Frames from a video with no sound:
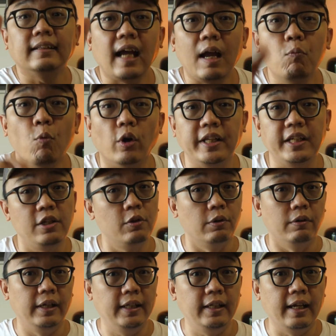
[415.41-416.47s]
time warning you
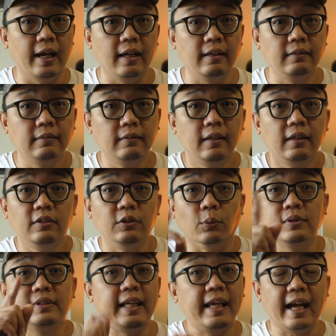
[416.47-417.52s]
already,
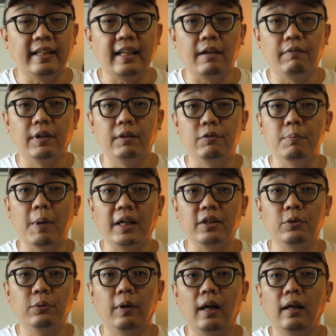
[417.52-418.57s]
Don't say I never remind
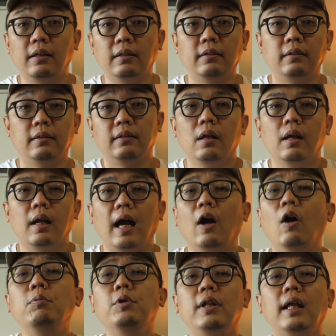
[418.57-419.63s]
you, I
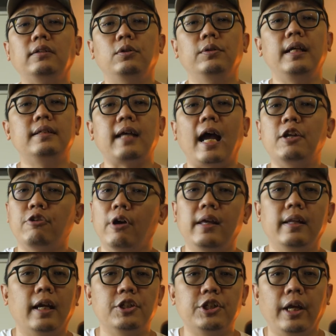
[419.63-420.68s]
hope you liked today's I Try
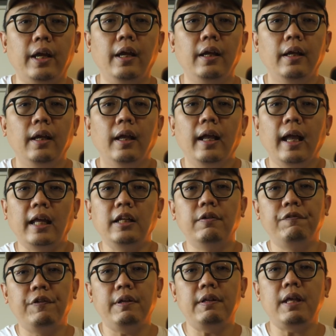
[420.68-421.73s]
and I Share. And
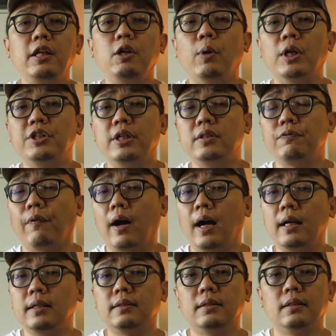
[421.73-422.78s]
if you have questions for
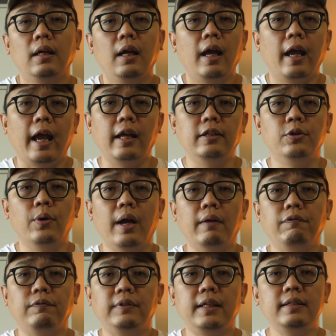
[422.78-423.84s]
us, and you
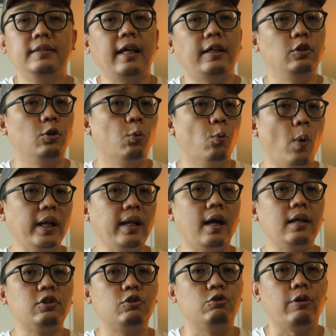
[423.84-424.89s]
have things that you want
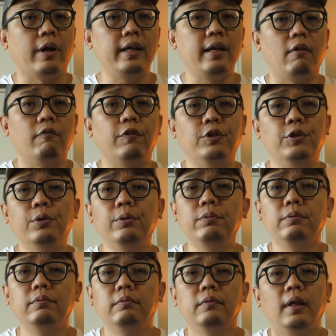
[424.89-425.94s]
us to try out for you,
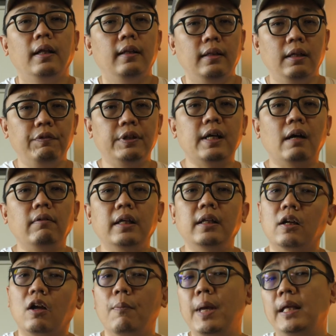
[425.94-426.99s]
leave it down in
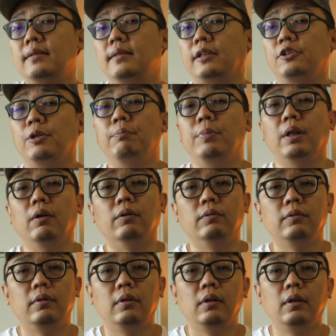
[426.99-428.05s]
the comment section below.
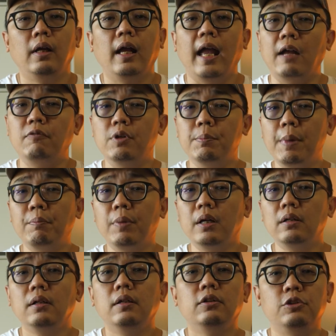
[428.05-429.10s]
And
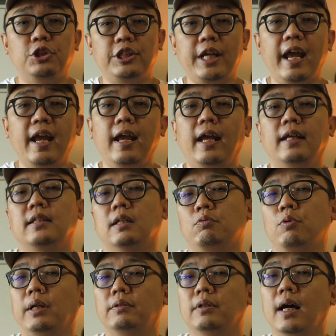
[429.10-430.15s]
remember to share and
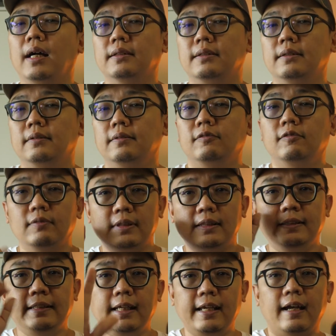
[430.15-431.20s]
subscribe to us.
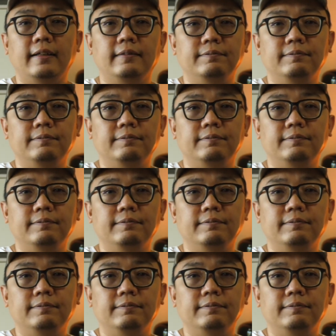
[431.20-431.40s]
See ya!